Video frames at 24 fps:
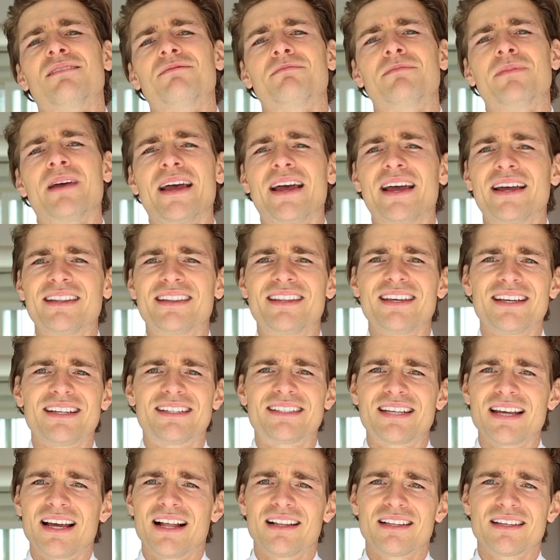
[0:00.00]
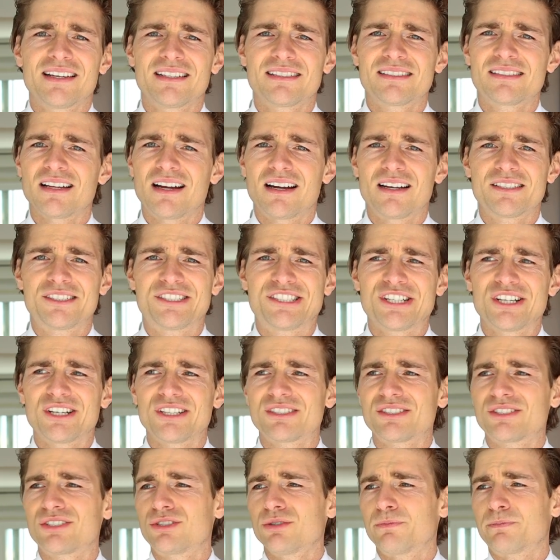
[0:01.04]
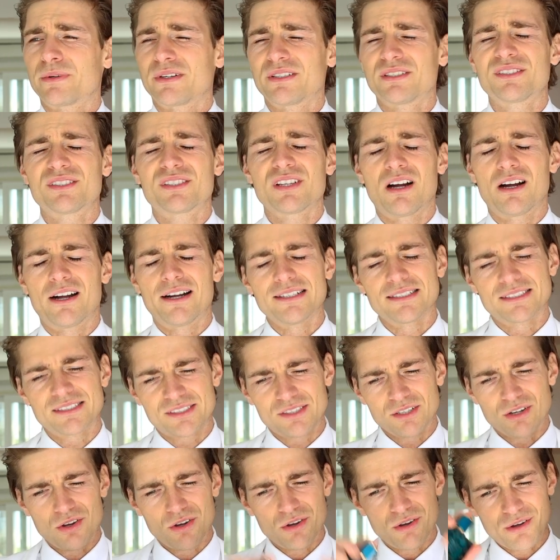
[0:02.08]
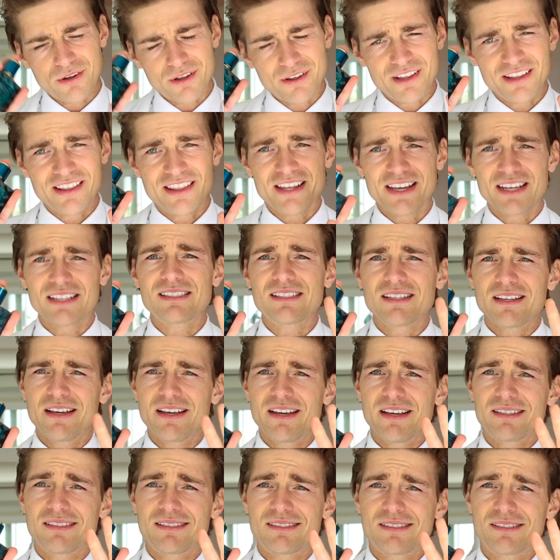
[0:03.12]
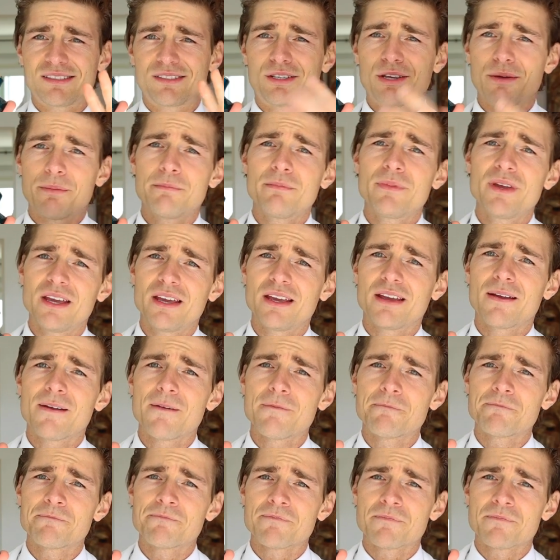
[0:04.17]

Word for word: Man, the Italians are just superstars. So, this is to me